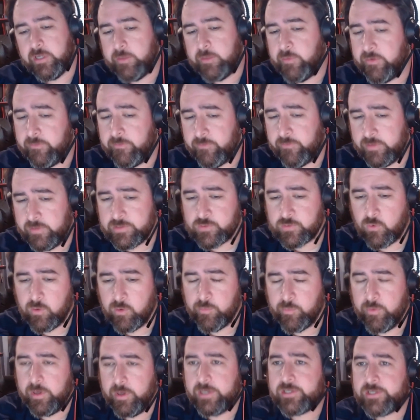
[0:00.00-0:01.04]
a benefits
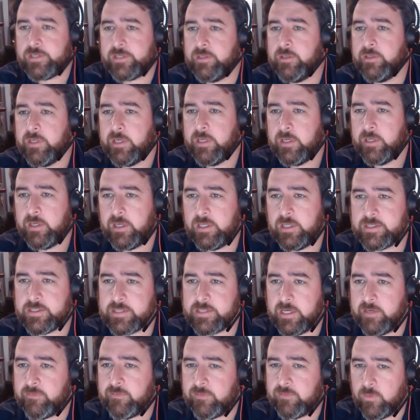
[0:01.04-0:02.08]
corporation
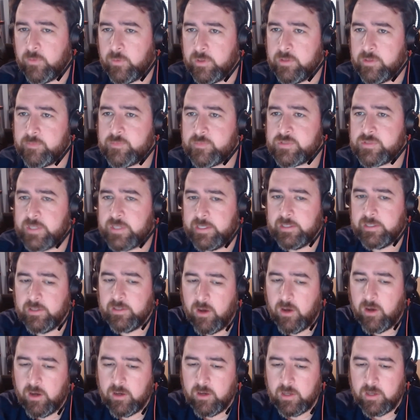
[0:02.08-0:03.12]
inside of Florida state
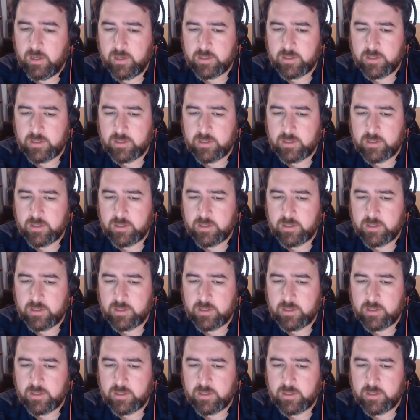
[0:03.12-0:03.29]
law.